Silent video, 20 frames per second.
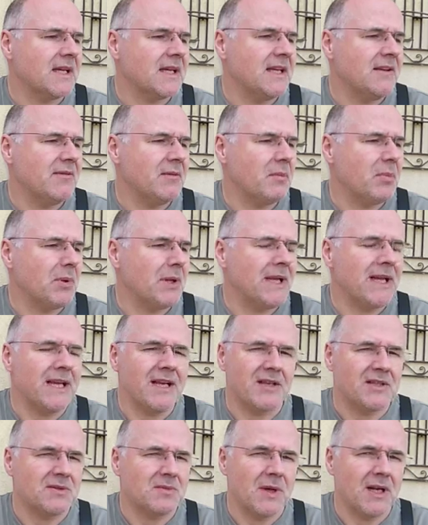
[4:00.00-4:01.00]
it never
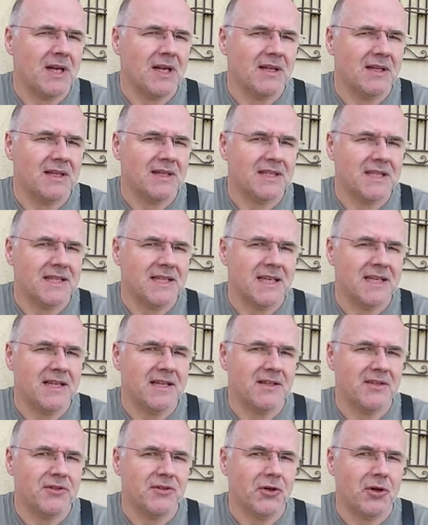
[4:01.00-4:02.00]
played as well as it did
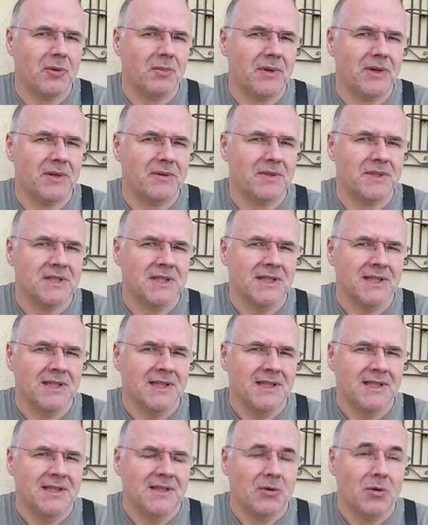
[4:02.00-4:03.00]
in the shop, or
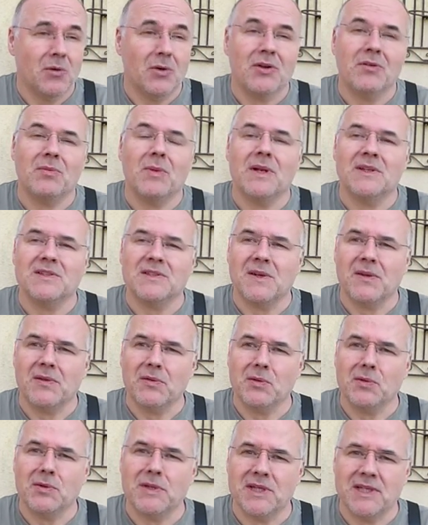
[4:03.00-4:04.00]
as well as I
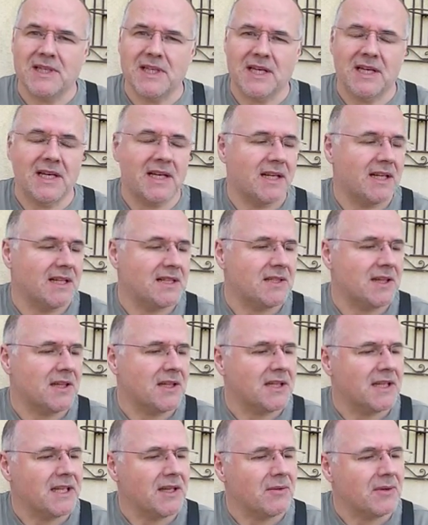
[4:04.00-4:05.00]
thought it did, and I
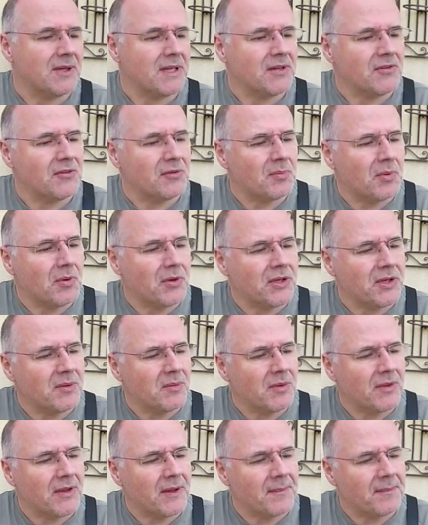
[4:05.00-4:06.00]
started to get really
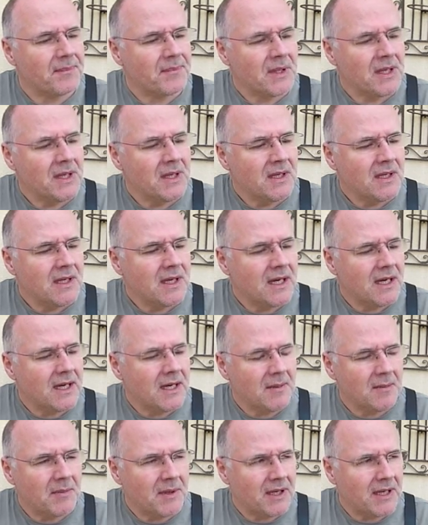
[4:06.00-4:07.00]
disappointed with it.
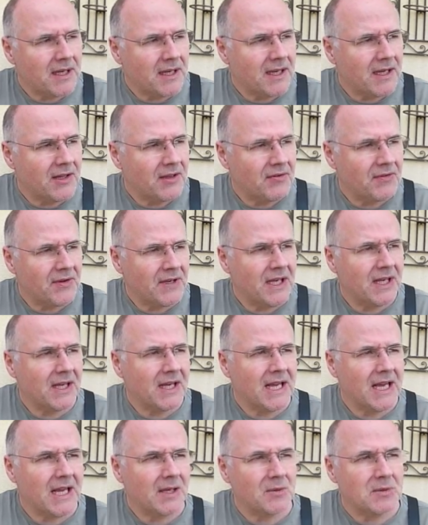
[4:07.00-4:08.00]
And the feeling
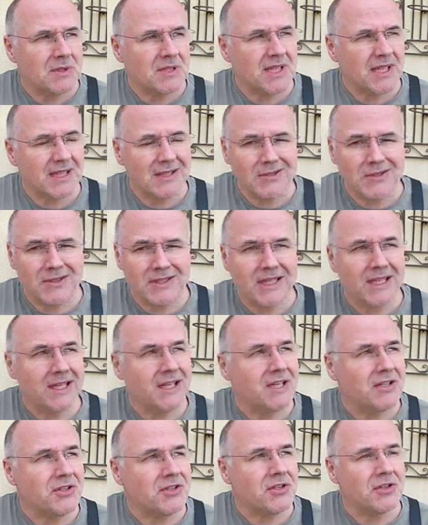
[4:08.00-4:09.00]
I had was that I couldn't get
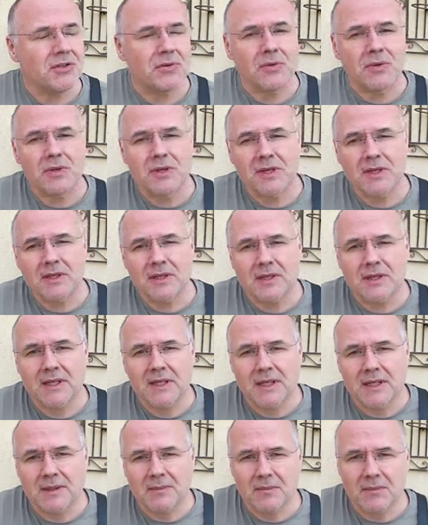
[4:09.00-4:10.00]
it in tune,
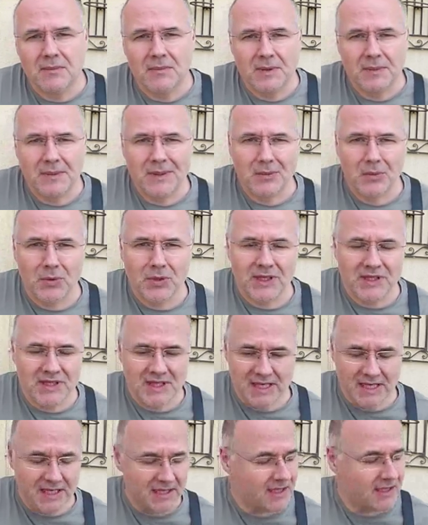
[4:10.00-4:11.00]
no matter what I
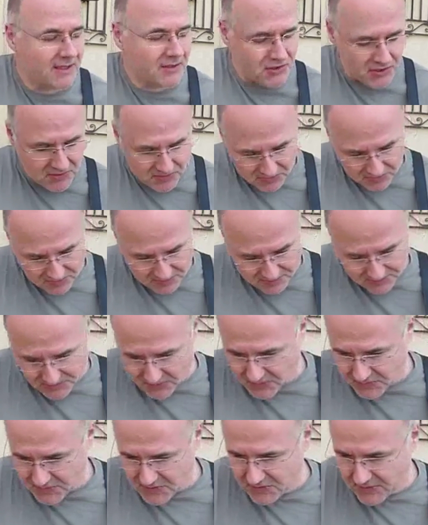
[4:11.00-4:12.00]
did. I'd tune up
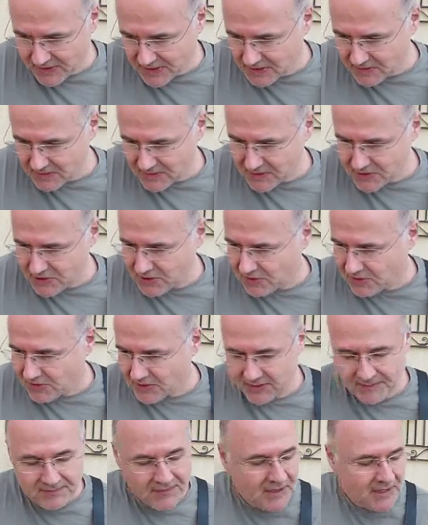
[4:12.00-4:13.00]
all the strings with a tuner,